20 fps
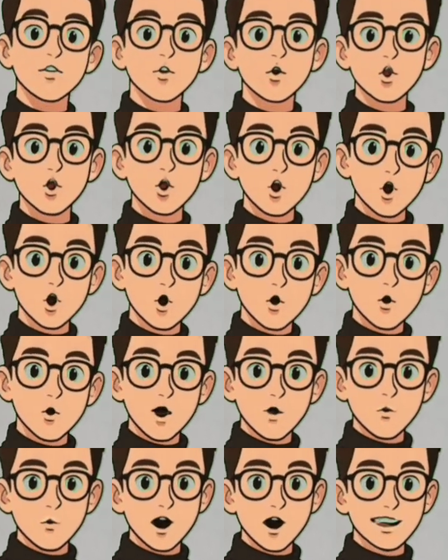One
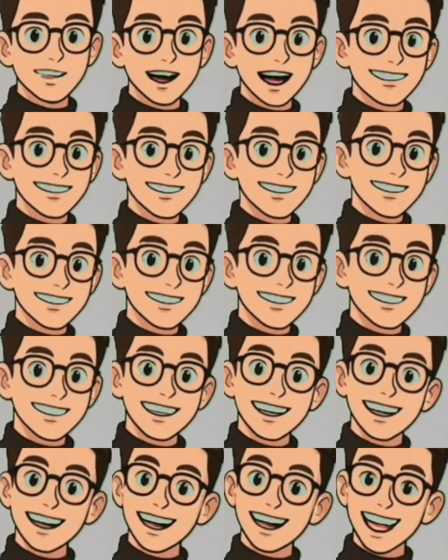wavelength,
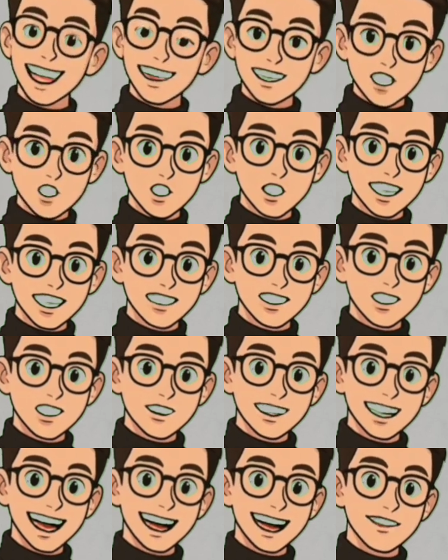L, is the
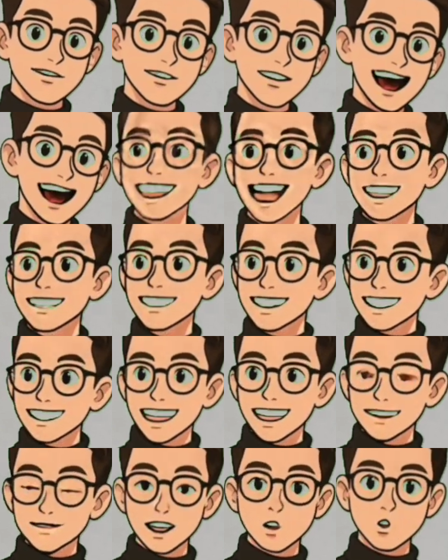distance from one peak,
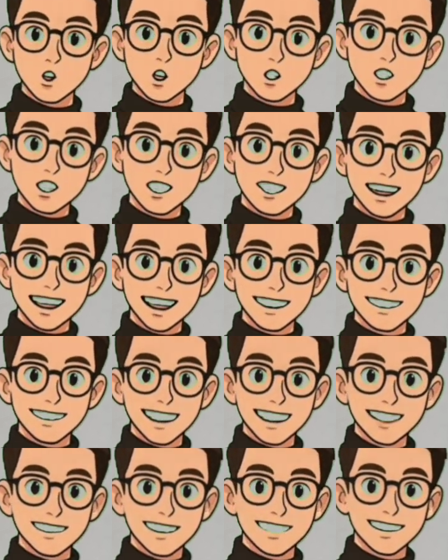or compression zone,
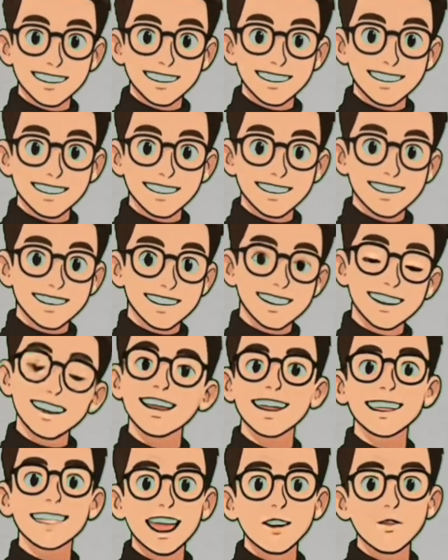to the next,
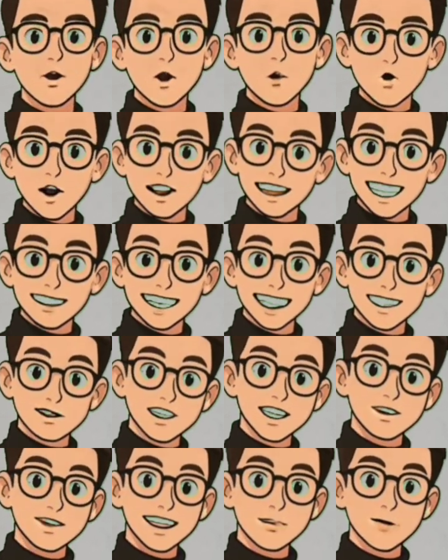or from one
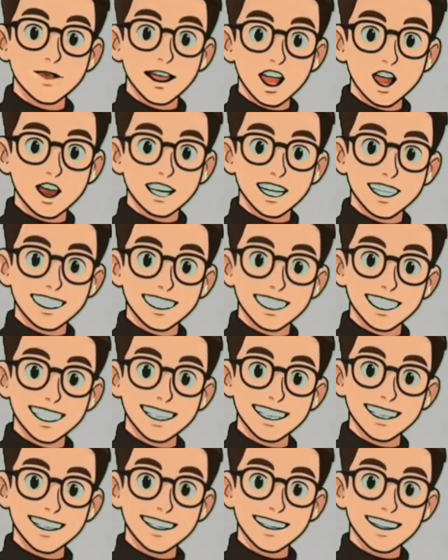trough, or
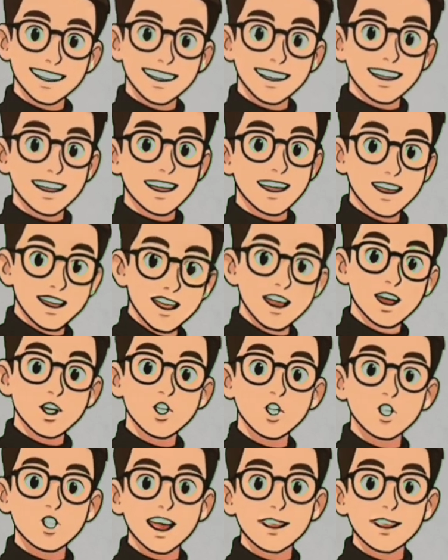rarefaction zone, to the next.